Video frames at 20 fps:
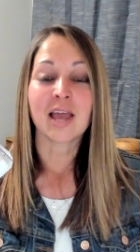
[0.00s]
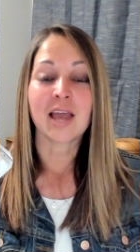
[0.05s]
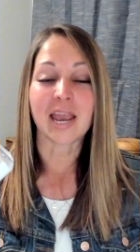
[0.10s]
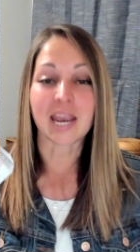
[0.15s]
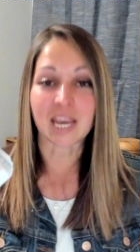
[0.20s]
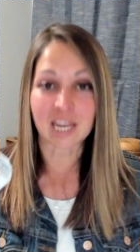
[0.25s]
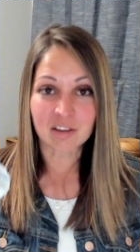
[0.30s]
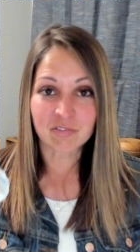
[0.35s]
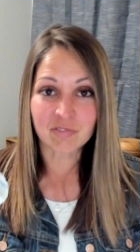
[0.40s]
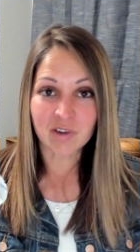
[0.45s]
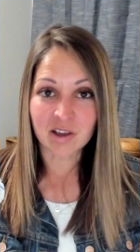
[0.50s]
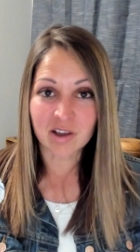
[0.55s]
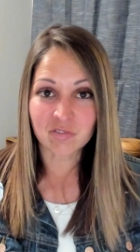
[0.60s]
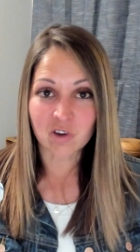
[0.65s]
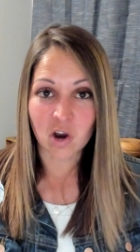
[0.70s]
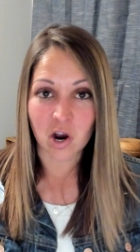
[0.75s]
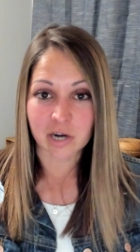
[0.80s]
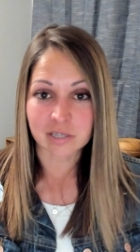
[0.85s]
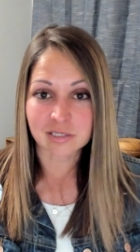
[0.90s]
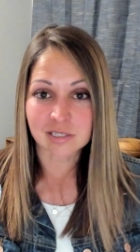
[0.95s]
85
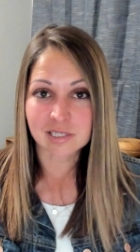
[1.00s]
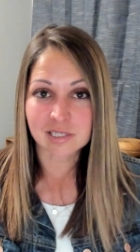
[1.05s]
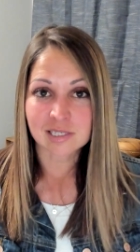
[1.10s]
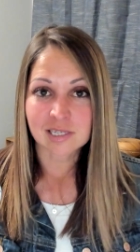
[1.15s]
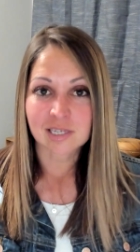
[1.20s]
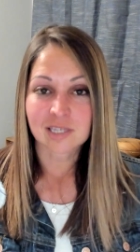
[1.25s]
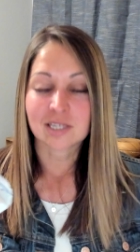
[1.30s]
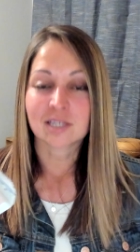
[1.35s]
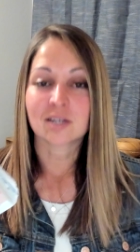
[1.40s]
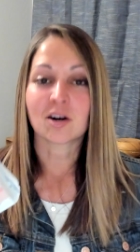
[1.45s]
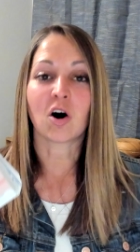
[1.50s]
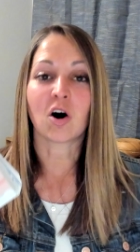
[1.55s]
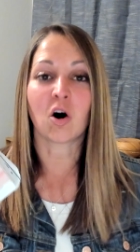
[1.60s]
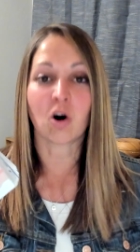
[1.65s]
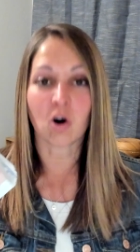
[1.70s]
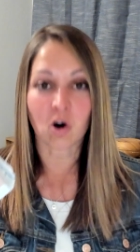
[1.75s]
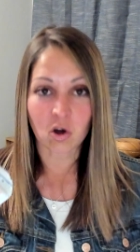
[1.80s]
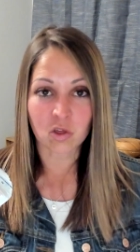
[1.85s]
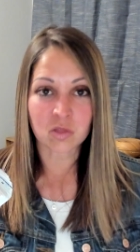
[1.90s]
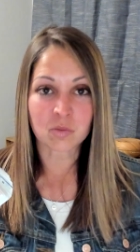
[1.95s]
cards,
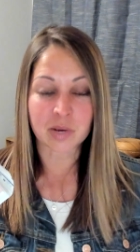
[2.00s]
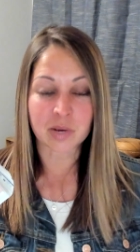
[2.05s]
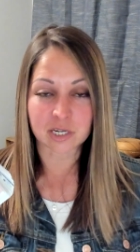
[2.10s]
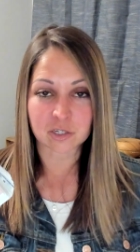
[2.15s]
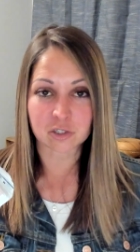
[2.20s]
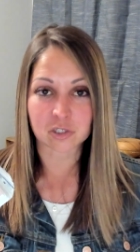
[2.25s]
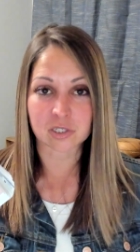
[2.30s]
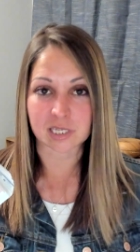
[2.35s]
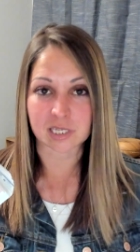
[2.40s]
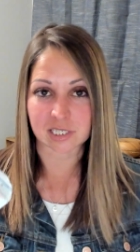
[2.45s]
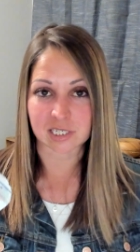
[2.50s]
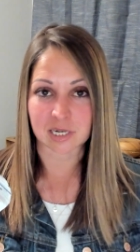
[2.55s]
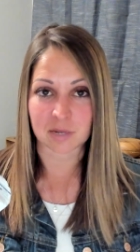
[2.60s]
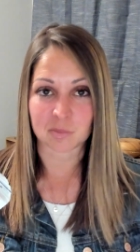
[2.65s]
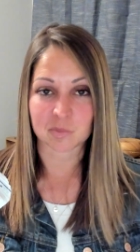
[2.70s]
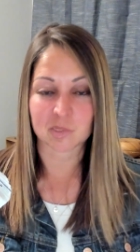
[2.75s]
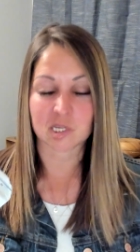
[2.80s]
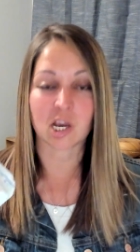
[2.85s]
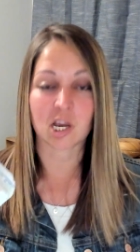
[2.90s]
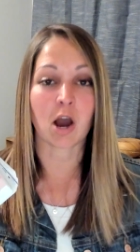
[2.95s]
all the major
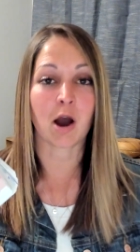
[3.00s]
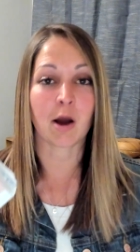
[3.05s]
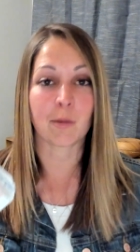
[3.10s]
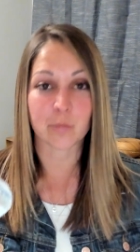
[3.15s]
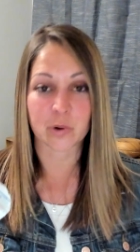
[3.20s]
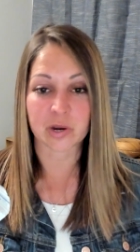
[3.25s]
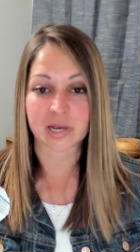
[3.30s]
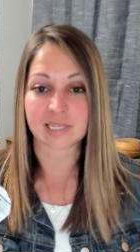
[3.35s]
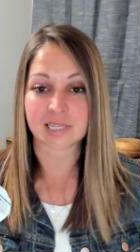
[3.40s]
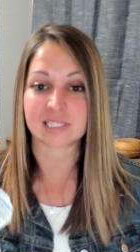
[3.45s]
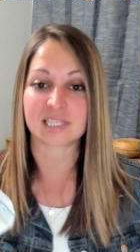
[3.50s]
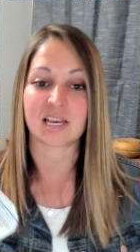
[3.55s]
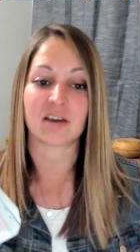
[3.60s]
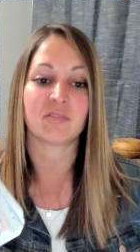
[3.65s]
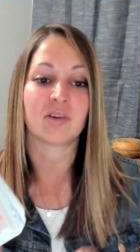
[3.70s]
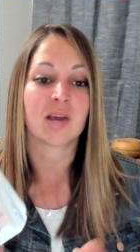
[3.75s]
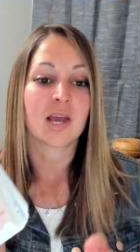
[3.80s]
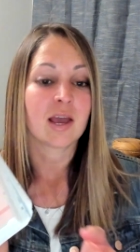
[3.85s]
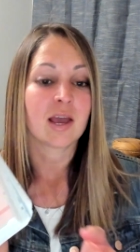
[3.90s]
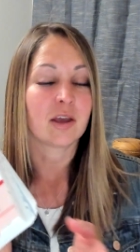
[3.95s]
systems, comprehensive.
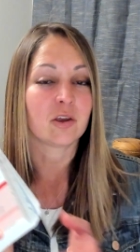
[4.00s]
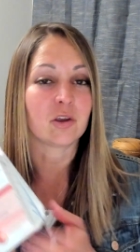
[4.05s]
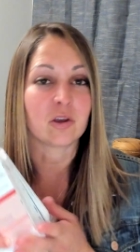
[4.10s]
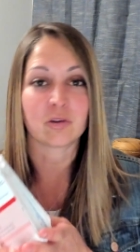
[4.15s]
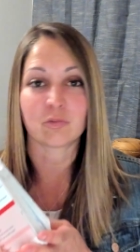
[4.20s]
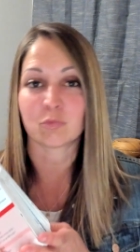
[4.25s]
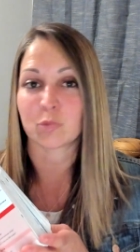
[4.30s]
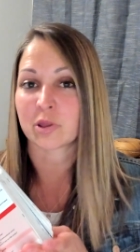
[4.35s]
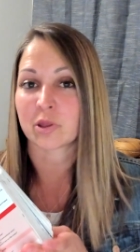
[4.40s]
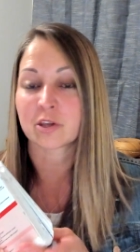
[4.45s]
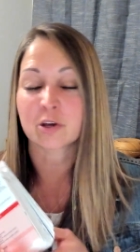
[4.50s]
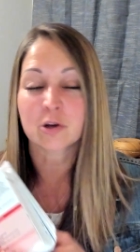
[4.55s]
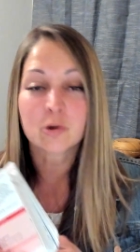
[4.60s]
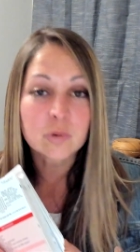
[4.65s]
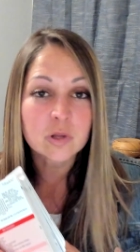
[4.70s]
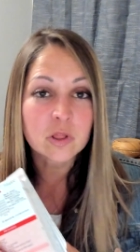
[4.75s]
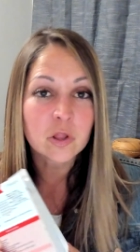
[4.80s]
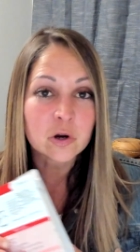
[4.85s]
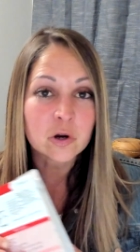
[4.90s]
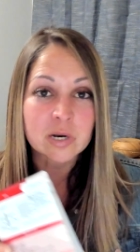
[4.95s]
Whether you're
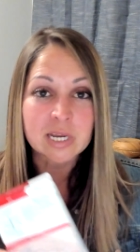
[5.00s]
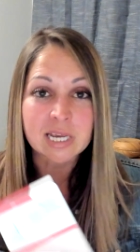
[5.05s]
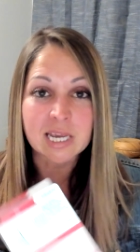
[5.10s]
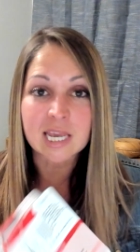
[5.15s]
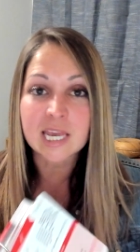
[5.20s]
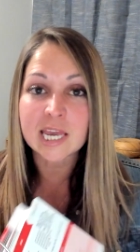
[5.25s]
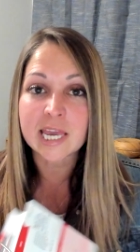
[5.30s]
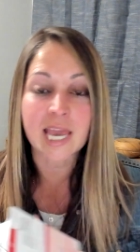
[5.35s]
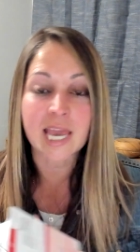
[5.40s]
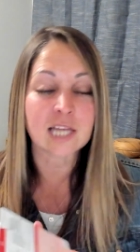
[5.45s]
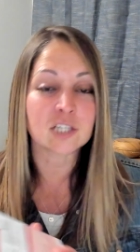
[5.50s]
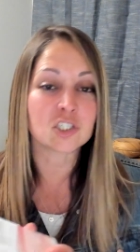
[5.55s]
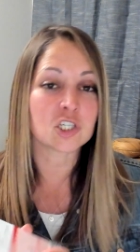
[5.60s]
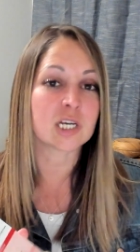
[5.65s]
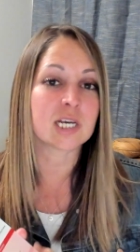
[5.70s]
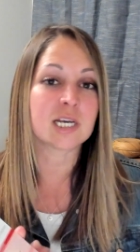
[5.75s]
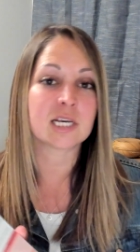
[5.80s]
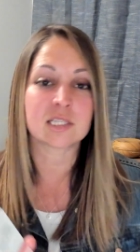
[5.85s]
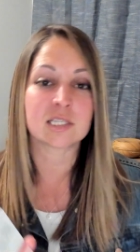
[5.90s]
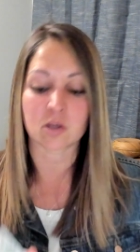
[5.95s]
learning
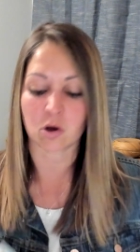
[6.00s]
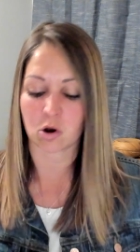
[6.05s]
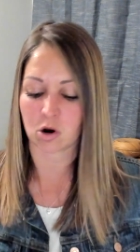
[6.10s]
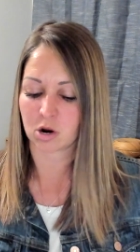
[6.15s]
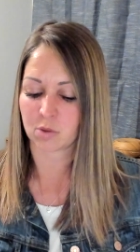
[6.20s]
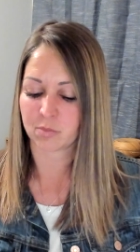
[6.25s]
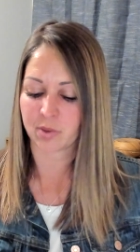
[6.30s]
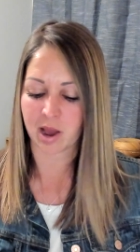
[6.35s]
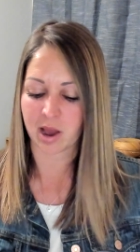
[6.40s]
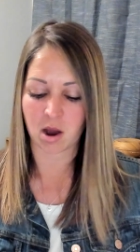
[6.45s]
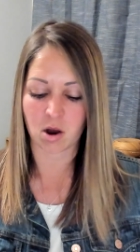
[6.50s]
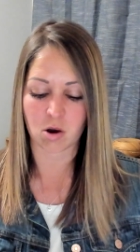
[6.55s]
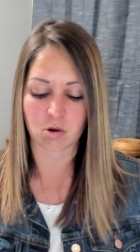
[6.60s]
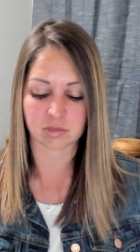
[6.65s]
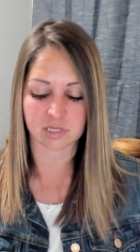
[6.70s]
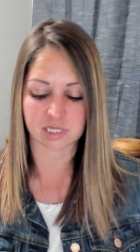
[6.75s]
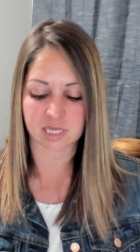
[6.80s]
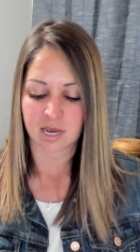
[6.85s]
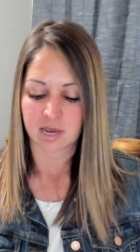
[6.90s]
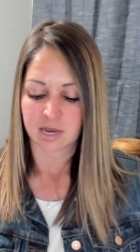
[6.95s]
EKGs or about
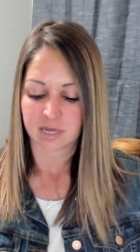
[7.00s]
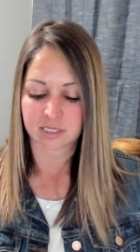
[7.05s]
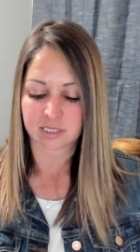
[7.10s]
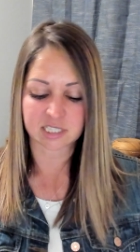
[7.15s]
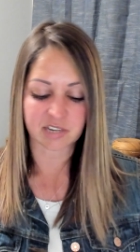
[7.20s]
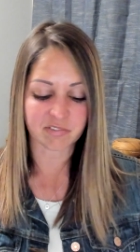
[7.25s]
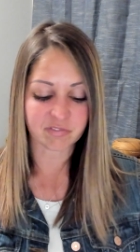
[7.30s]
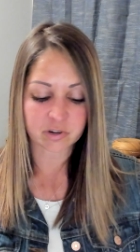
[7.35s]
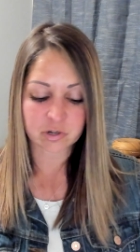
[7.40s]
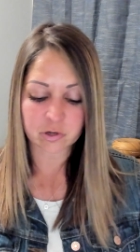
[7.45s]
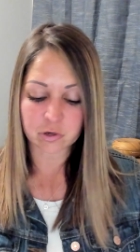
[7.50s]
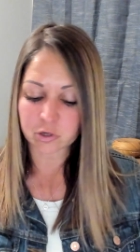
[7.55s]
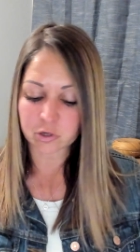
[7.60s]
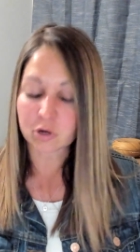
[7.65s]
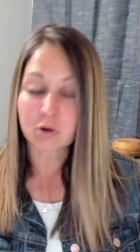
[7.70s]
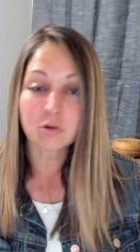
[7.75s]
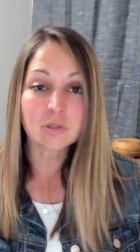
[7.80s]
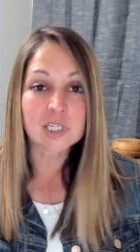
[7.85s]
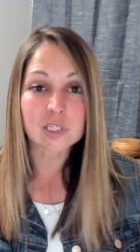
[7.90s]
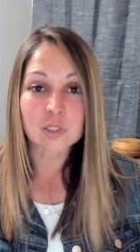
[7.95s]
different
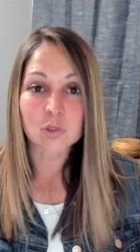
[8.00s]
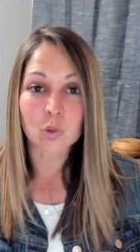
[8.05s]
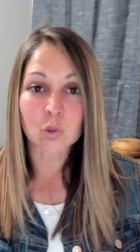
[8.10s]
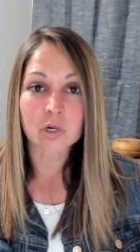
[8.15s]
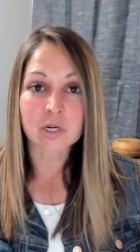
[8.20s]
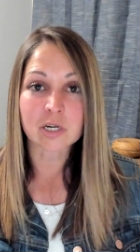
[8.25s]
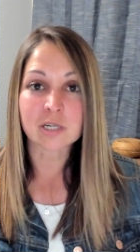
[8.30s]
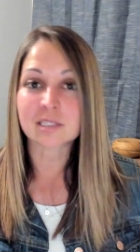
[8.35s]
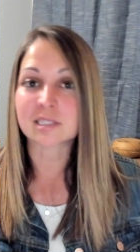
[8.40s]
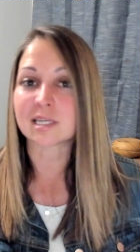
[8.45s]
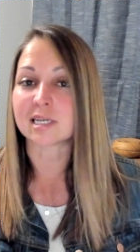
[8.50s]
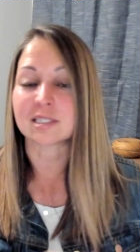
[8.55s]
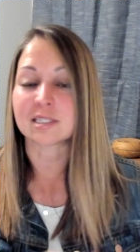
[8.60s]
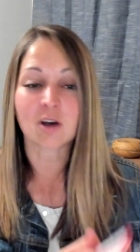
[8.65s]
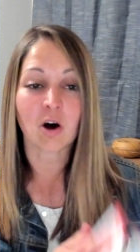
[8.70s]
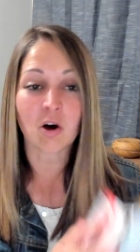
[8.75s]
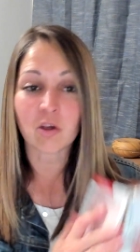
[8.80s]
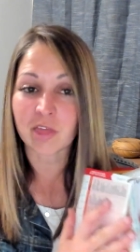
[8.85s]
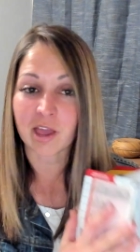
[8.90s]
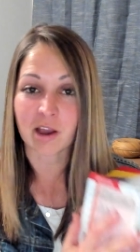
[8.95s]
neuro disorders, it's
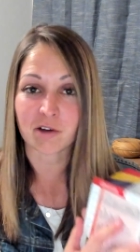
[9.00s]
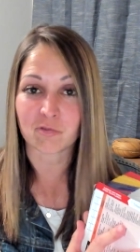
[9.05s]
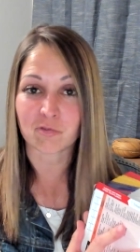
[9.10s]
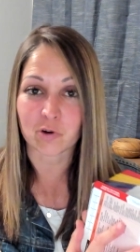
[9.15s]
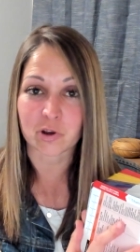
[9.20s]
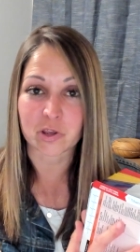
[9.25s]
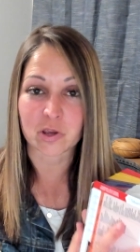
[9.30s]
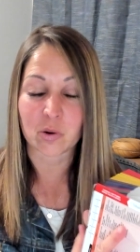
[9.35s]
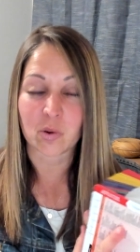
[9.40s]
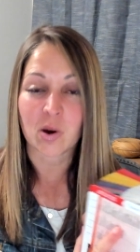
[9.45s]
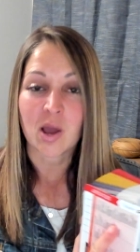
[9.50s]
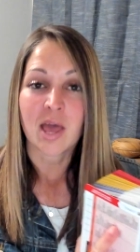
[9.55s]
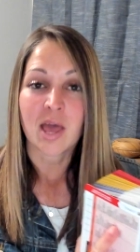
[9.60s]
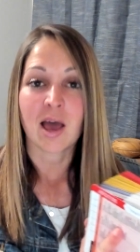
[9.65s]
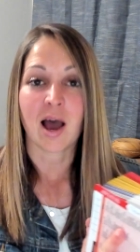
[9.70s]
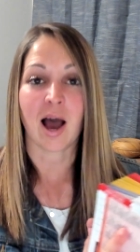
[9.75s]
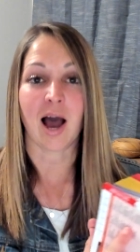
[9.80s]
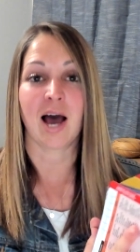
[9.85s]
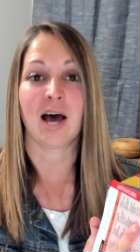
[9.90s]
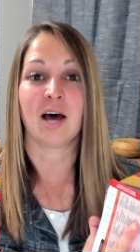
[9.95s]
all there for you.
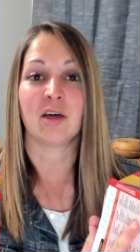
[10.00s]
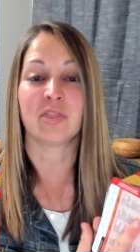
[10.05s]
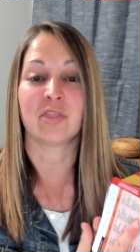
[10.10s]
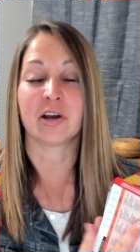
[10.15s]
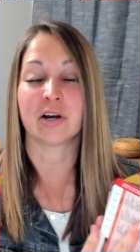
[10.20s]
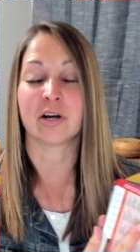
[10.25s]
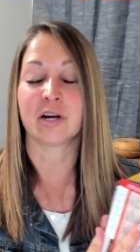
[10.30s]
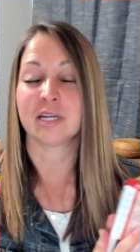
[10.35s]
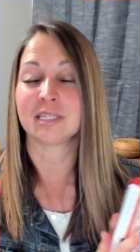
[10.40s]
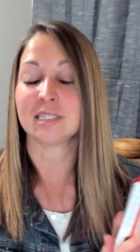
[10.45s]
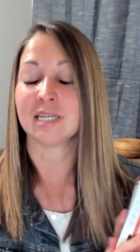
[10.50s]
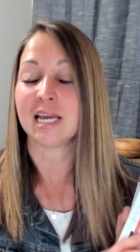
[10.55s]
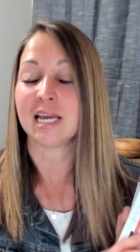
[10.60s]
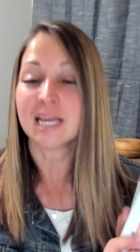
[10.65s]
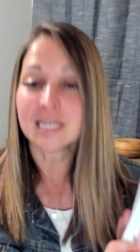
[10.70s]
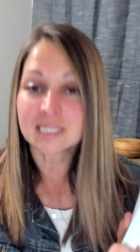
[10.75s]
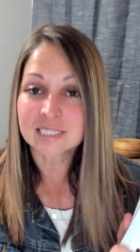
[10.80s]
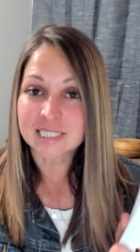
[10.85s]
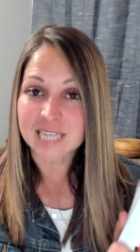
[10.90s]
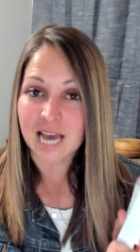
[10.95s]
They're
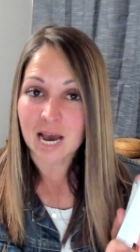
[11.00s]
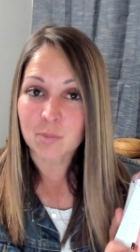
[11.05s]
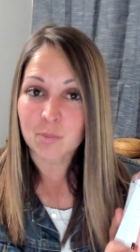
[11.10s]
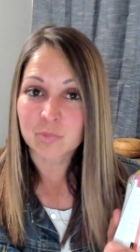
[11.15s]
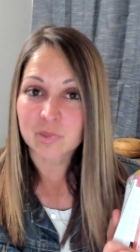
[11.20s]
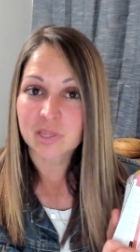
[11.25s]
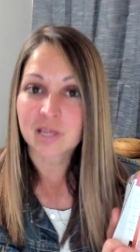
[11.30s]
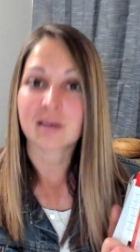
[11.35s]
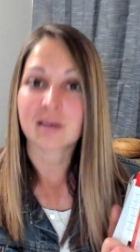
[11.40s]
in-depth,